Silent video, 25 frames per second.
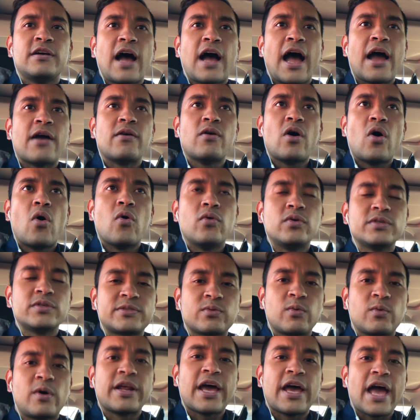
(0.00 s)
always
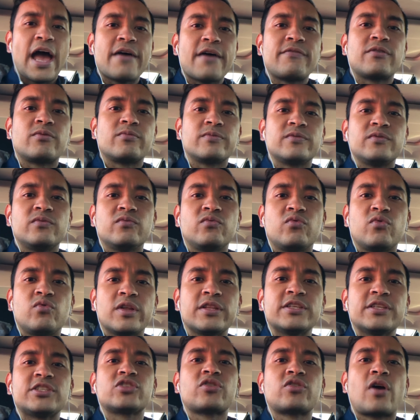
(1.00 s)
want to have a
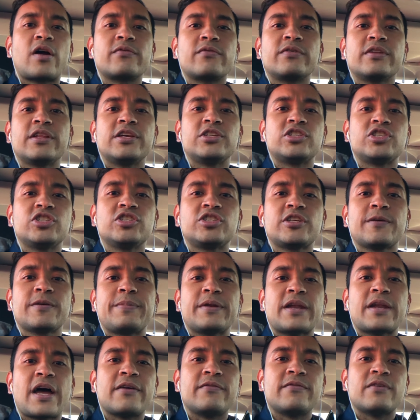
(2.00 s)
really strong relationship,
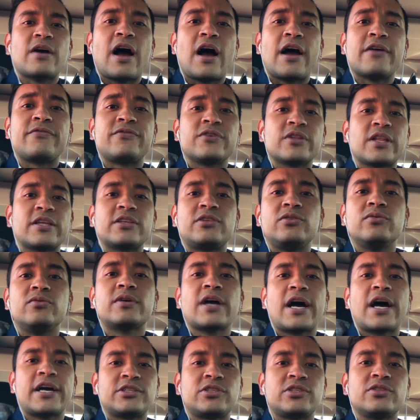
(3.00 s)
and I feel like you
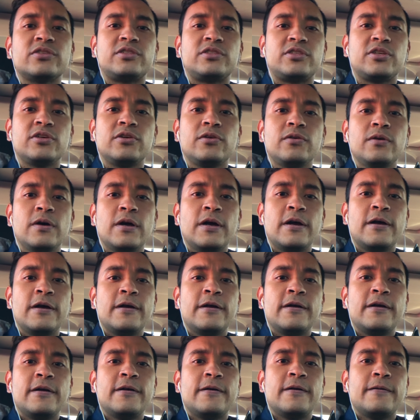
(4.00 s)
guys should too,
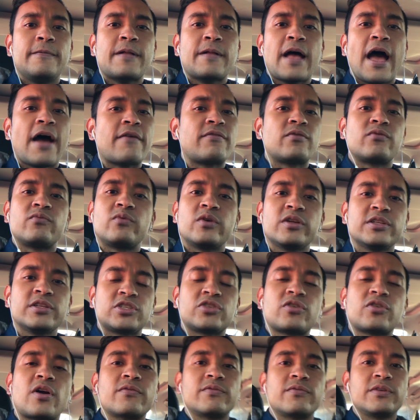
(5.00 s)
have a really
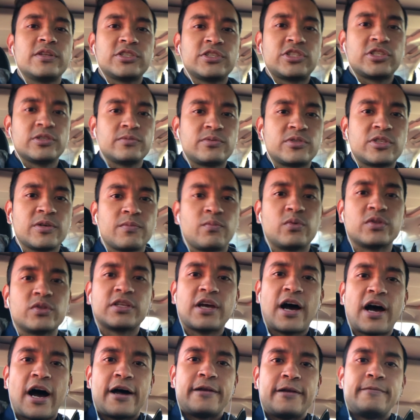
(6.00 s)
strong relationship with
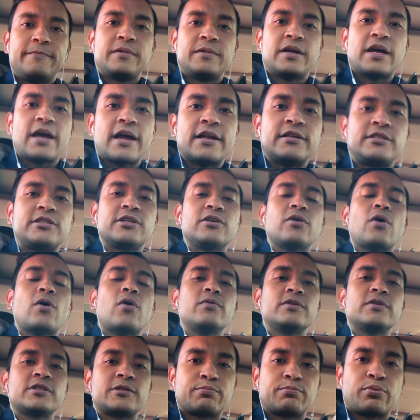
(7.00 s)
God, and to
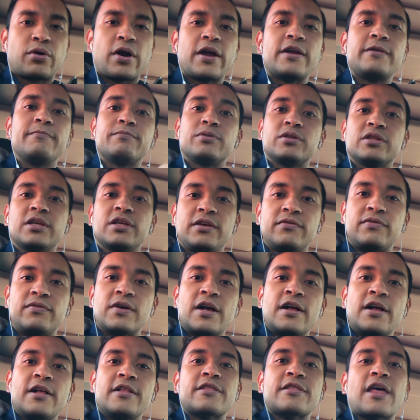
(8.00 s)
always pray and believe
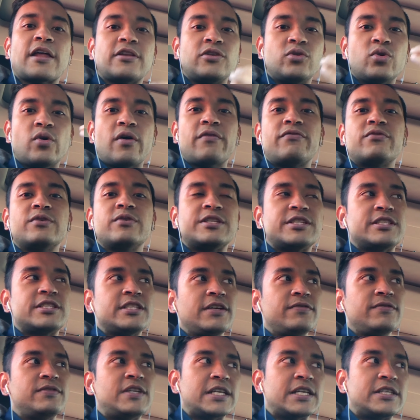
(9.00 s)
that you have
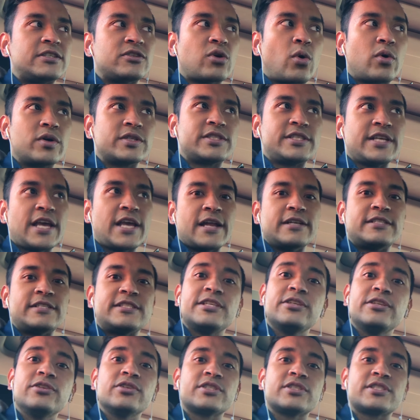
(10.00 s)
received it towards the end.
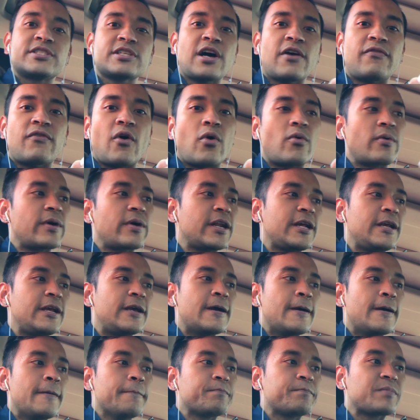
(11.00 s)
See yourself already
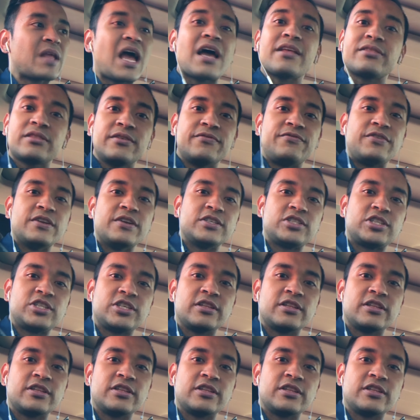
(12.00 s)
at the finishing